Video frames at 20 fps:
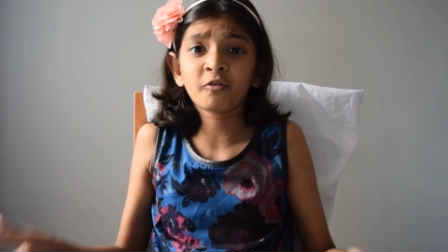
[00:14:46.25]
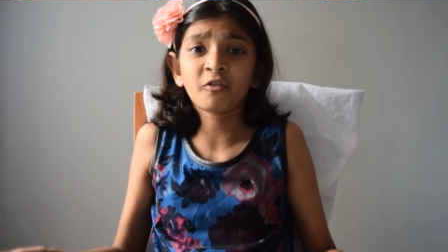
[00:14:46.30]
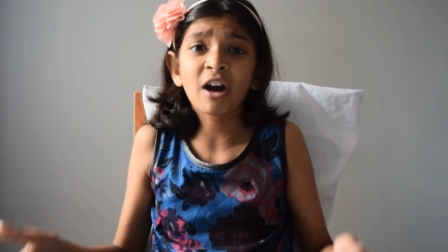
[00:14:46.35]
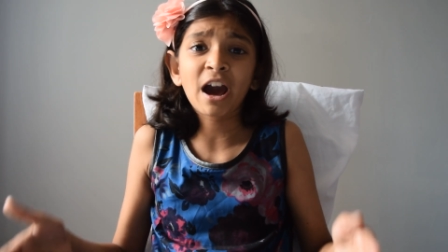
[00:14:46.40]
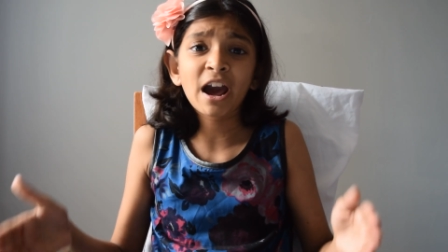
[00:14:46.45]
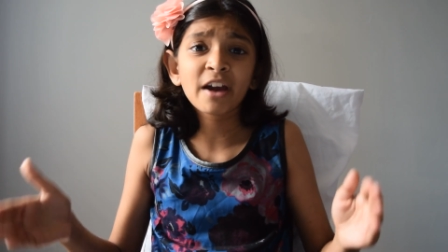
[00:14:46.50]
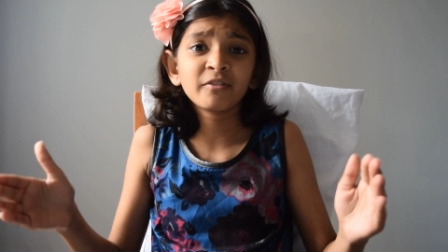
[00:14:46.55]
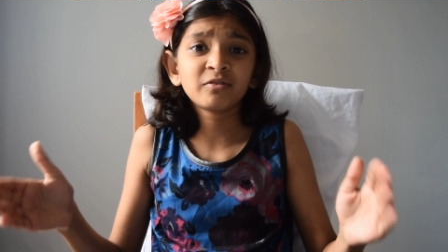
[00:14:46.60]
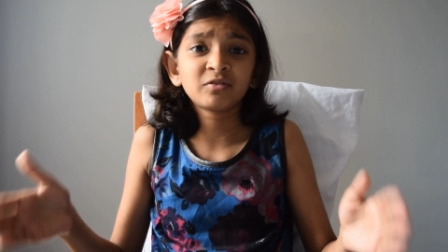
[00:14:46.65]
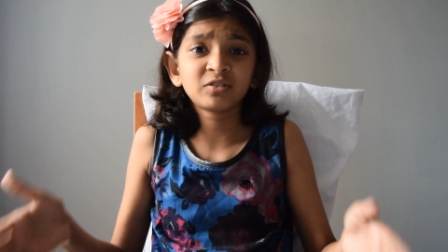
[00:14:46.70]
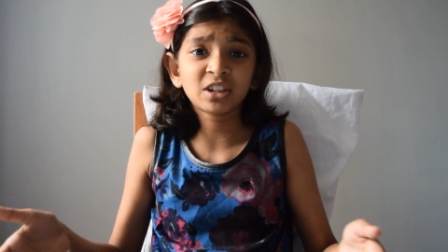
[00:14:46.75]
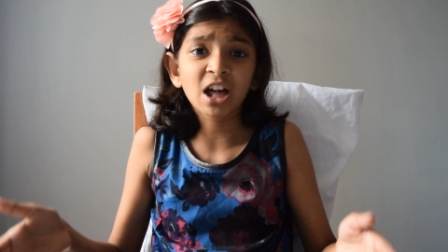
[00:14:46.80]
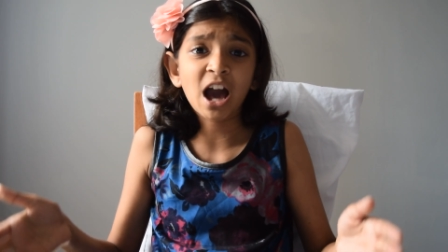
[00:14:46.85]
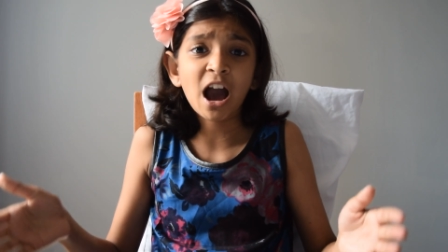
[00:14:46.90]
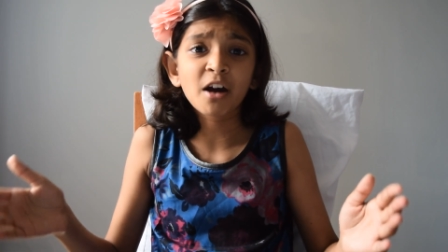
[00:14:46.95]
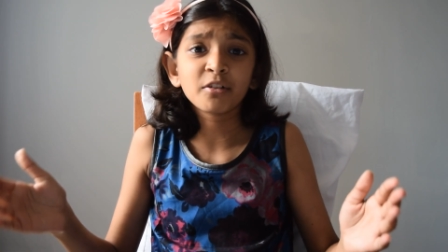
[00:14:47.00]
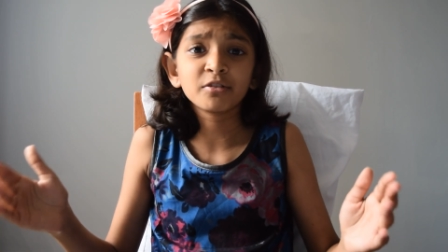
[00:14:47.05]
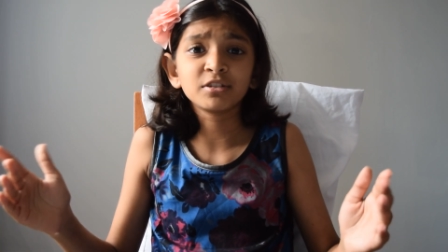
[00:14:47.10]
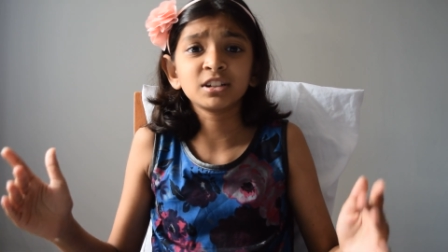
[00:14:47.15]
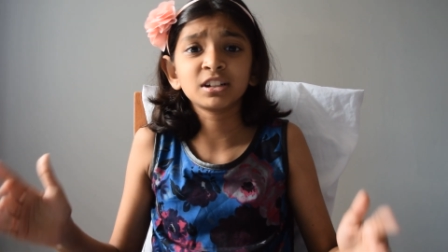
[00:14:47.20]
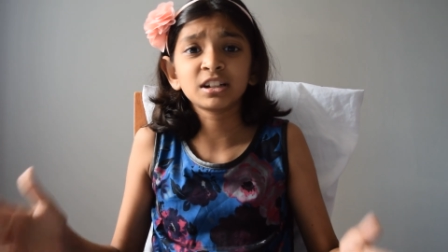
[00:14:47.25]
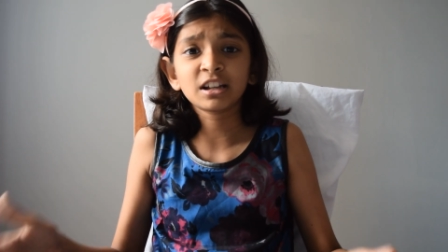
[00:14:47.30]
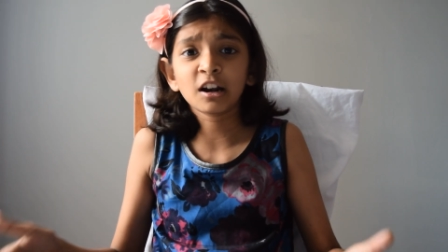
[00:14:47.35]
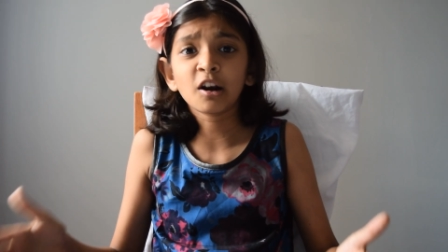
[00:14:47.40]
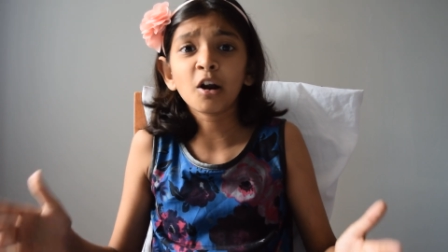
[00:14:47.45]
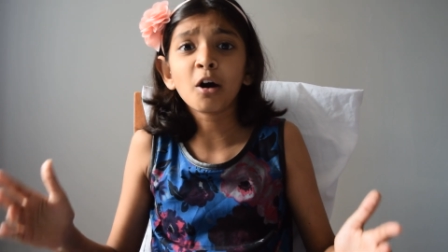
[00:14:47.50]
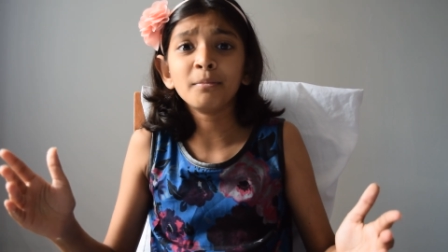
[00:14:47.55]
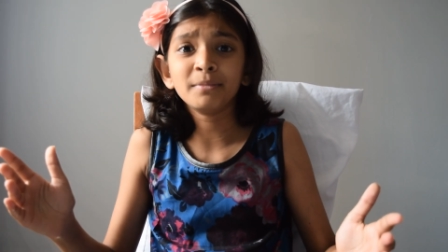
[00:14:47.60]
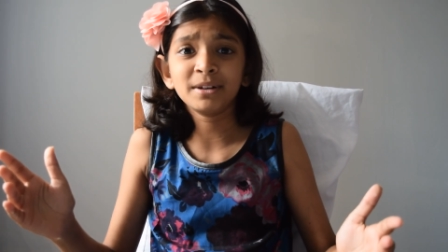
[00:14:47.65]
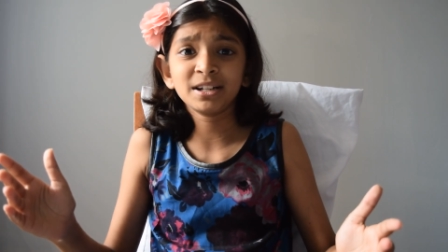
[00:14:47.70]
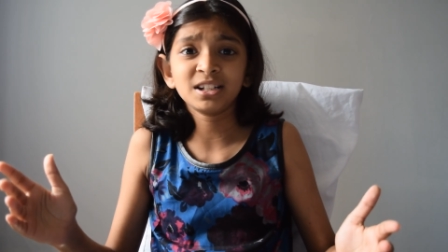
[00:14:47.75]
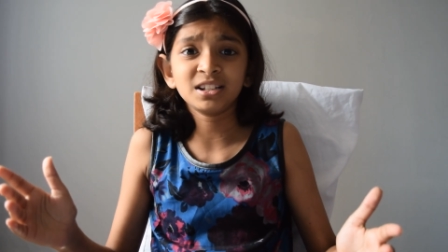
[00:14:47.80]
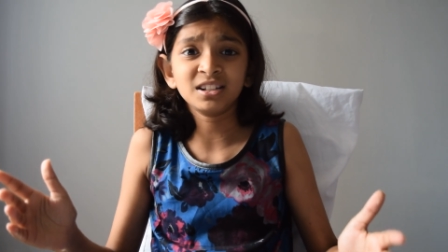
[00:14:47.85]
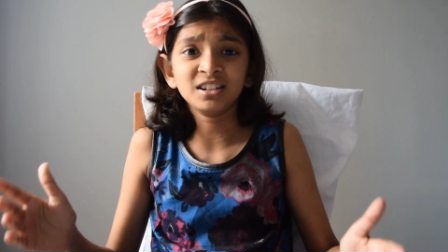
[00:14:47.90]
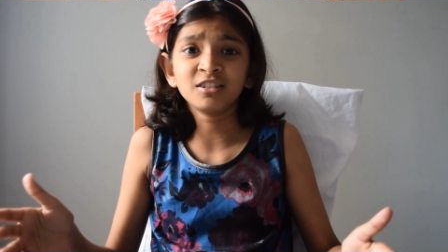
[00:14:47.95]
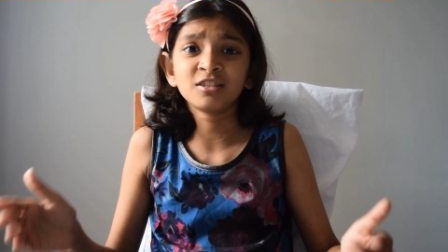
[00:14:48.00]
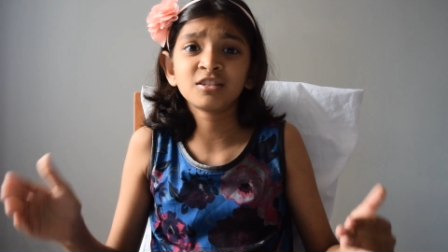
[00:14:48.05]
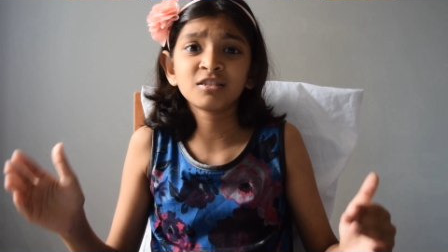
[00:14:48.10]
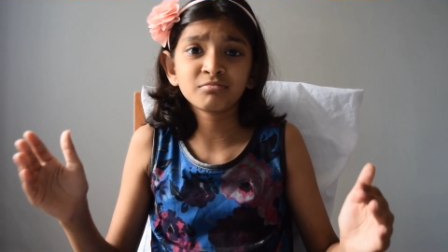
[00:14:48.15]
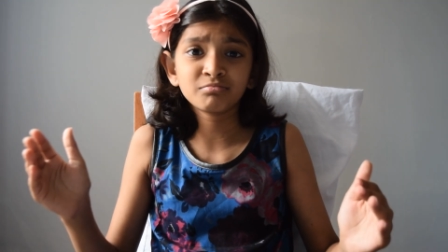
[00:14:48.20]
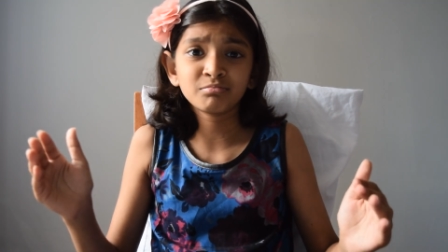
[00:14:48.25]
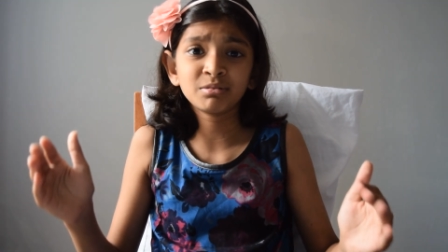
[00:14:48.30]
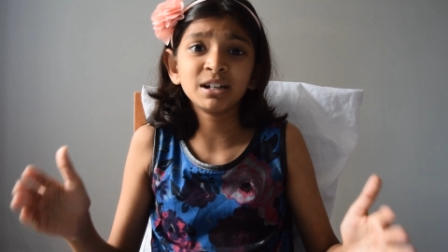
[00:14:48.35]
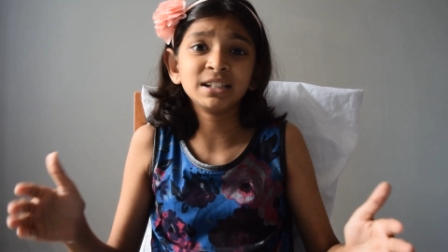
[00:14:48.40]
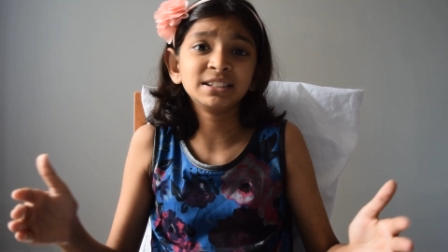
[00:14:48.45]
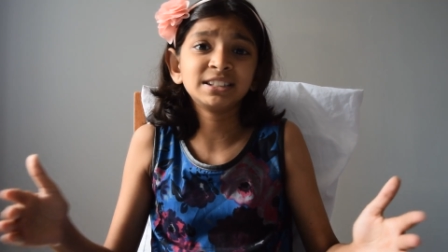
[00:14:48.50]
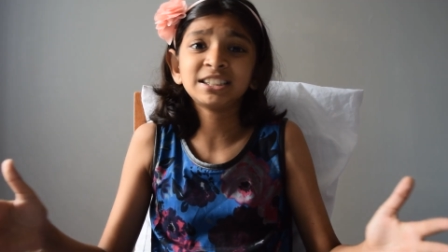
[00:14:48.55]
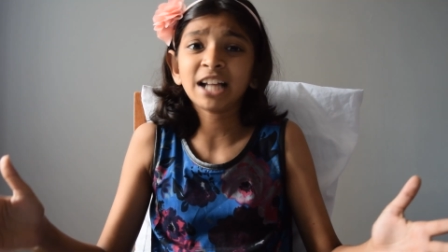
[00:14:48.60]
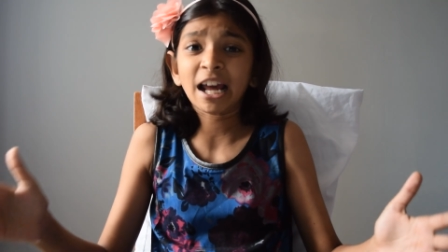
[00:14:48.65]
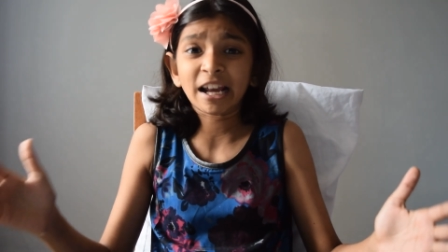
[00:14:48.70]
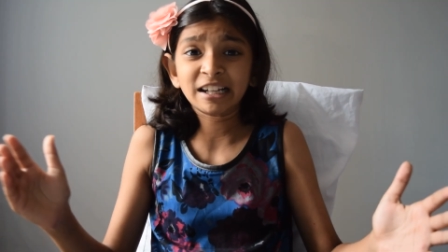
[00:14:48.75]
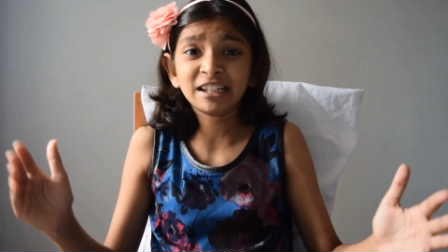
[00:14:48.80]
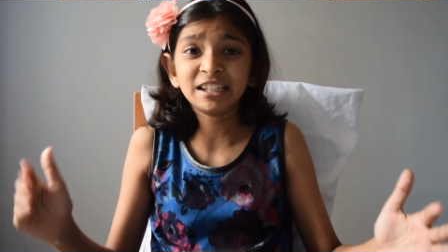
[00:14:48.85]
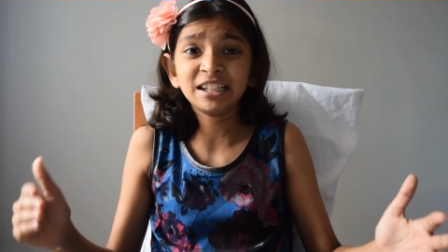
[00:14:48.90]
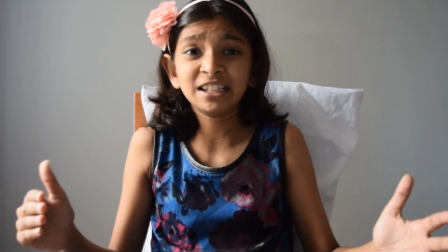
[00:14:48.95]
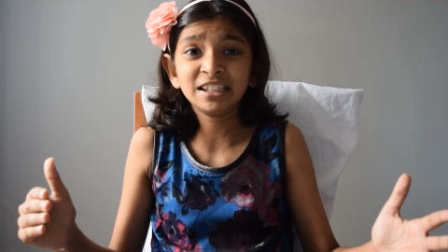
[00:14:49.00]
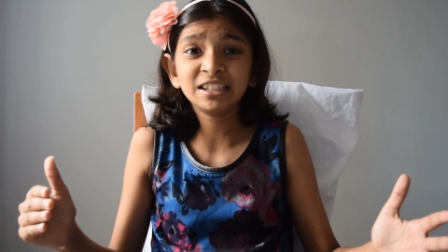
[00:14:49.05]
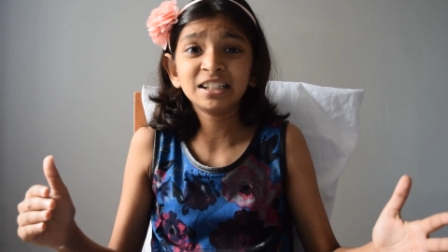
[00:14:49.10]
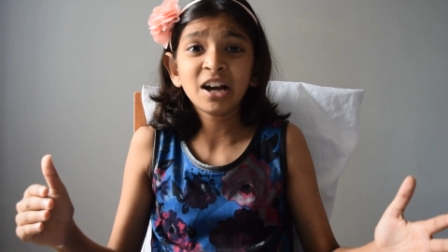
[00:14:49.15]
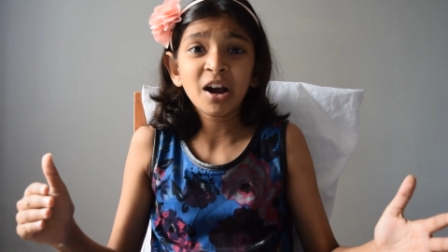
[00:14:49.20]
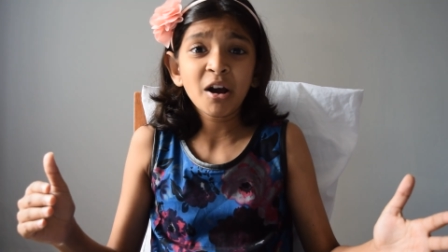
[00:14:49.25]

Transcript: 5,000 kilometers per second,